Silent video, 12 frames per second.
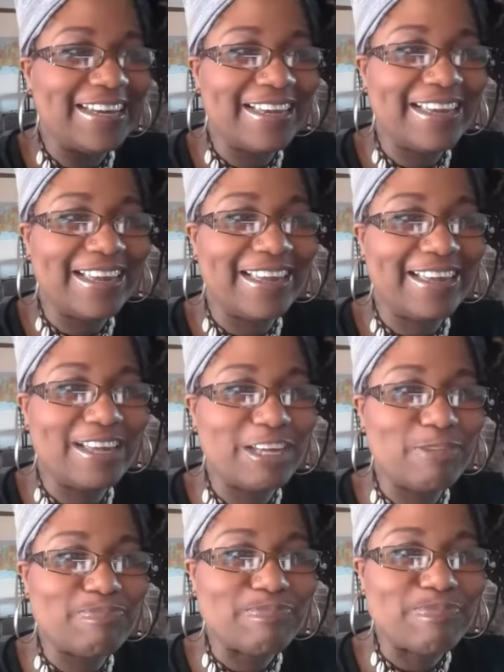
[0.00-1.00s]
Um,
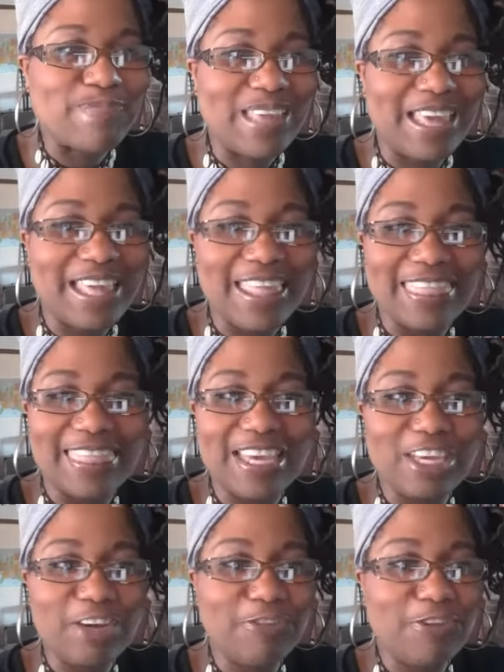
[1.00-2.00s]
Let
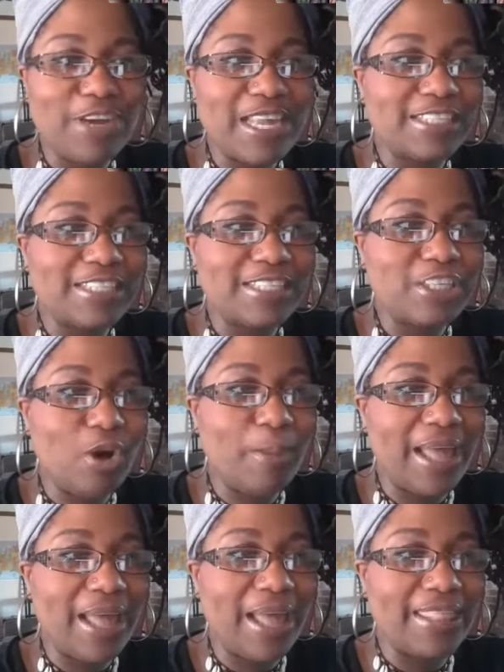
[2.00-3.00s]
your friends know about
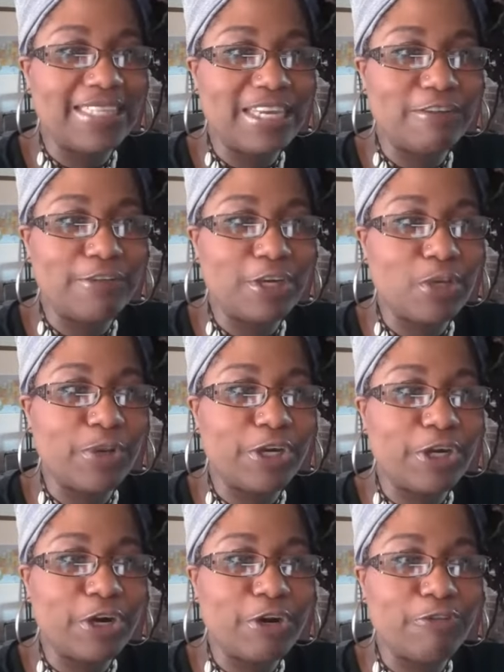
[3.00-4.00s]
this interview with
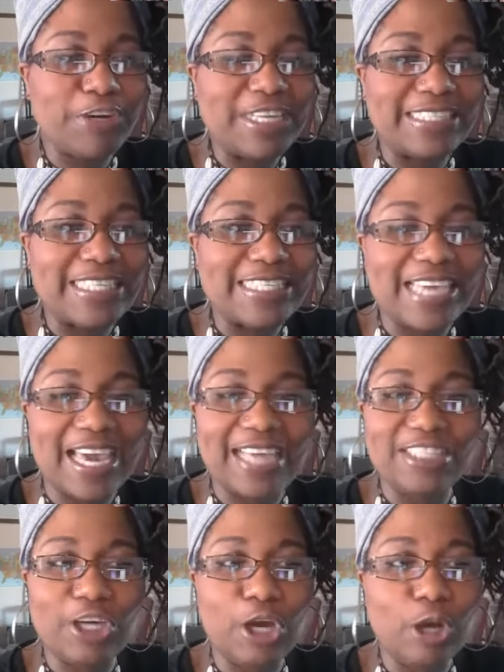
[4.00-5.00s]
Girlfriends' Guide
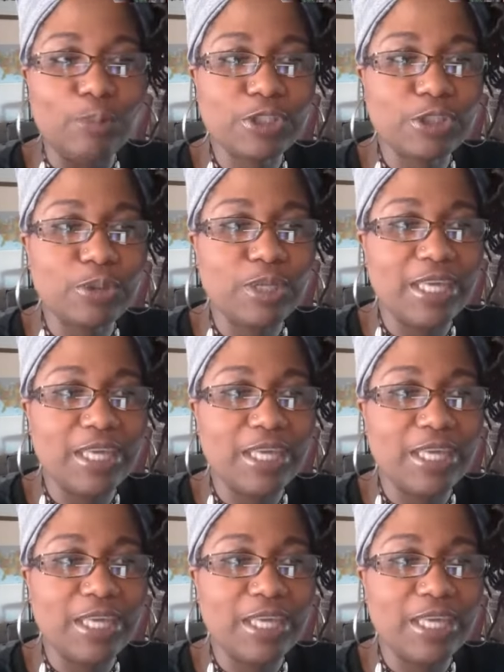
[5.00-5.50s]
to Homeschooling.